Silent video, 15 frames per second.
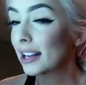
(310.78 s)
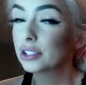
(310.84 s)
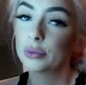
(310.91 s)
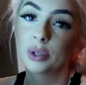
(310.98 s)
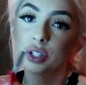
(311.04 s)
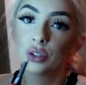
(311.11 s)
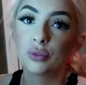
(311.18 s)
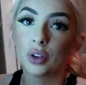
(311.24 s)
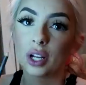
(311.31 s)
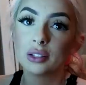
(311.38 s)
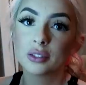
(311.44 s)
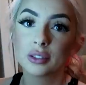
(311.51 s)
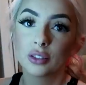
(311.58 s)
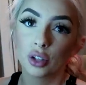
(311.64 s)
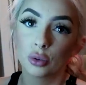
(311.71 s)
Actually, my two
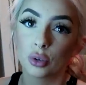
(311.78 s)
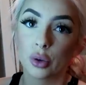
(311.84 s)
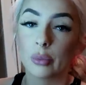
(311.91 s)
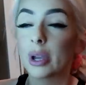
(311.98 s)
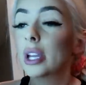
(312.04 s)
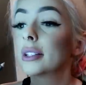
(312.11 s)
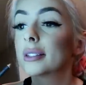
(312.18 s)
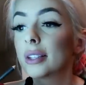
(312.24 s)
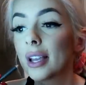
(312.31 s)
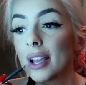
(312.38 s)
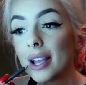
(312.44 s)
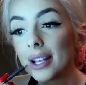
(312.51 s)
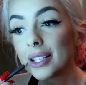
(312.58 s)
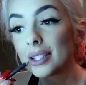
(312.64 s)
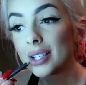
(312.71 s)
friends, they're roommates.
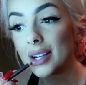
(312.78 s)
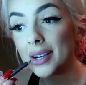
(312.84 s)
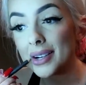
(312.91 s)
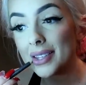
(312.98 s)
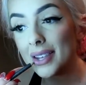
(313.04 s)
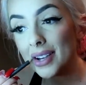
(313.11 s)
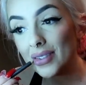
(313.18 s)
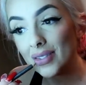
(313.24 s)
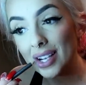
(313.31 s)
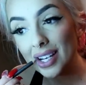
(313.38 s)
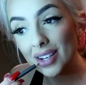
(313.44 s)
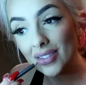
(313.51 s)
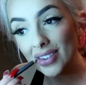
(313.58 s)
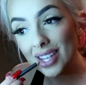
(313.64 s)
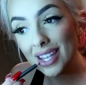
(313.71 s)
So they
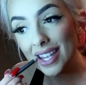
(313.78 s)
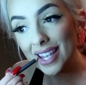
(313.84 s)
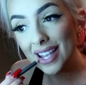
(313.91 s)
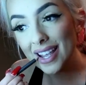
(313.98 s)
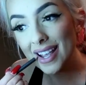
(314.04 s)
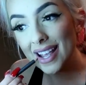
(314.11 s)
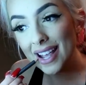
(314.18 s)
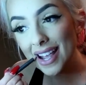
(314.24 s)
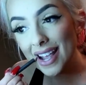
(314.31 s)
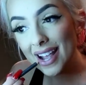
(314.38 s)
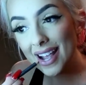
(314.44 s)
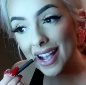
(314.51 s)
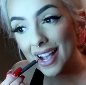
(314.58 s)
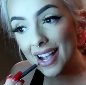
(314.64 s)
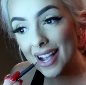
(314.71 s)
invited me
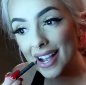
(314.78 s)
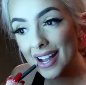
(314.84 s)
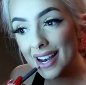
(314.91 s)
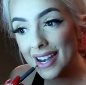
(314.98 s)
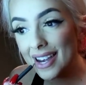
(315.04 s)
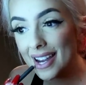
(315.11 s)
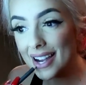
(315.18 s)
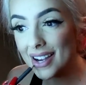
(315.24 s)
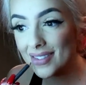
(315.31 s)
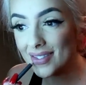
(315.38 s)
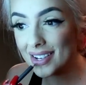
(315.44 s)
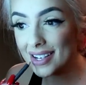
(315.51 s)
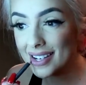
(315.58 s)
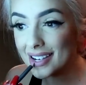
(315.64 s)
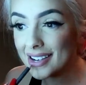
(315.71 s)
and I'm
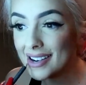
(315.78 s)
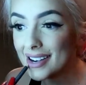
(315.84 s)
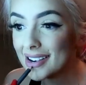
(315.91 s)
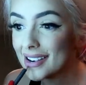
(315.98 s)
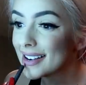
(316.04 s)
gonna go.